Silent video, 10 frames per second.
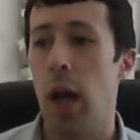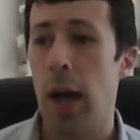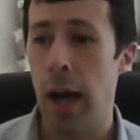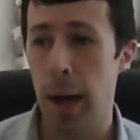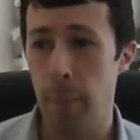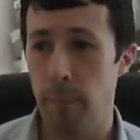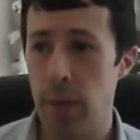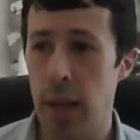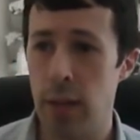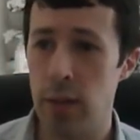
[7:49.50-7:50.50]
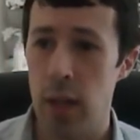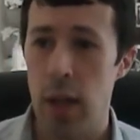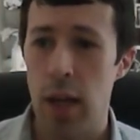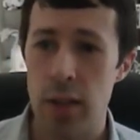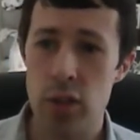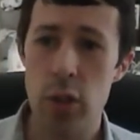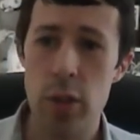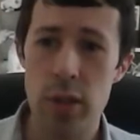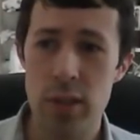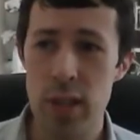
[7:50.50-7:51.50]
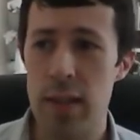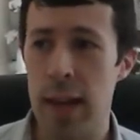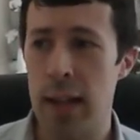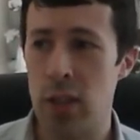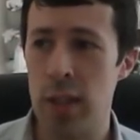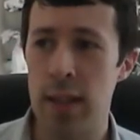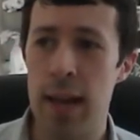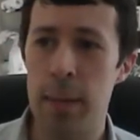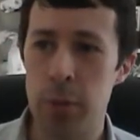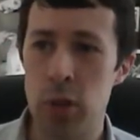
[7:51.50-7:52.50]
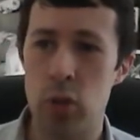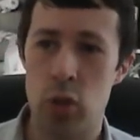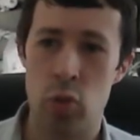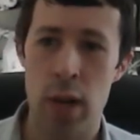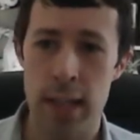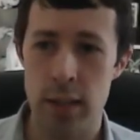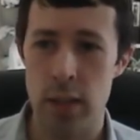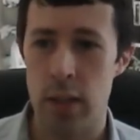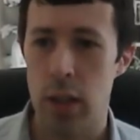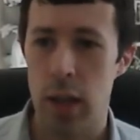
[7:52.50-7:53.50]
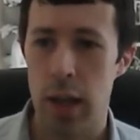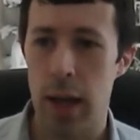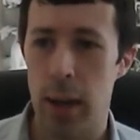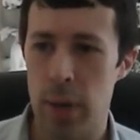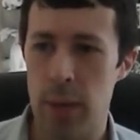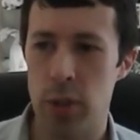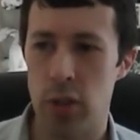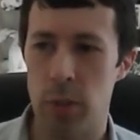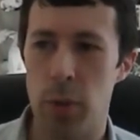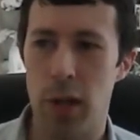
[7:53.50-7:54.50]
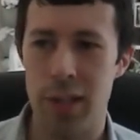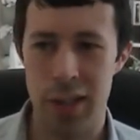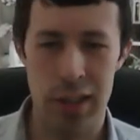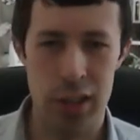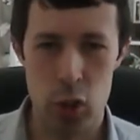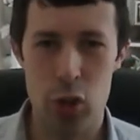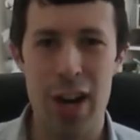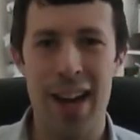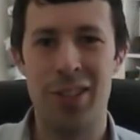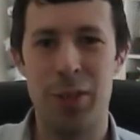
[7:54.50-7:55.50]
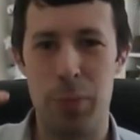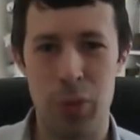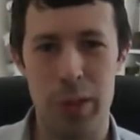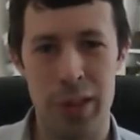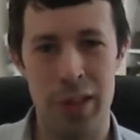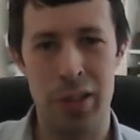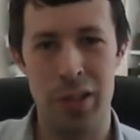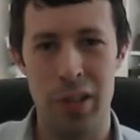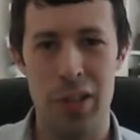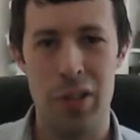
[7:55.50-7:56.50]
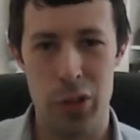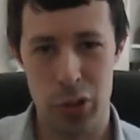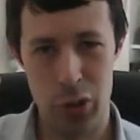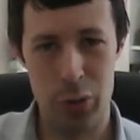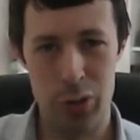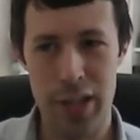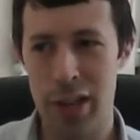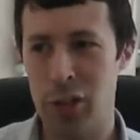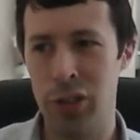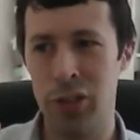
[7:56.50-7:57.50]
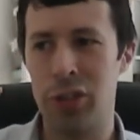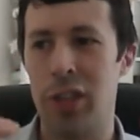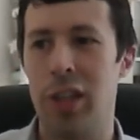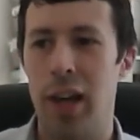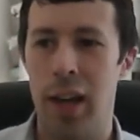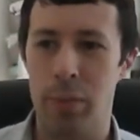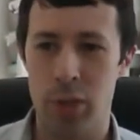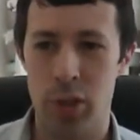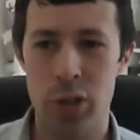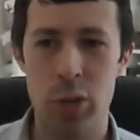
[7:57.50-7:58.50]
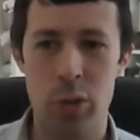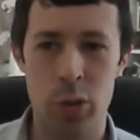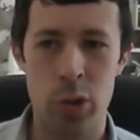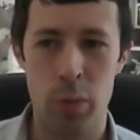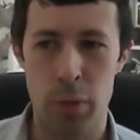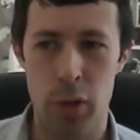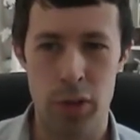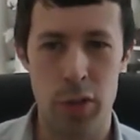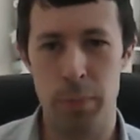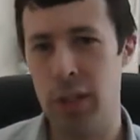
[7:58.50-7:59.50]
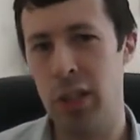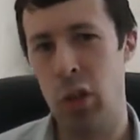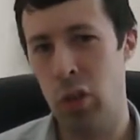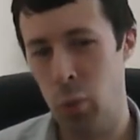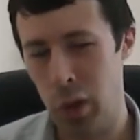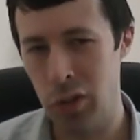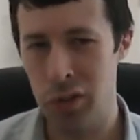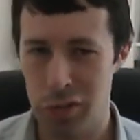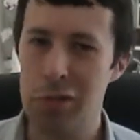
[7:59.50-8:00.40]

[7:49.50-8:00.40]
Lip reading: And so you can see that actually the absence rate, perhaps unsurprisingly, tracks between the 2 sections. So students who don't bother submitting on the one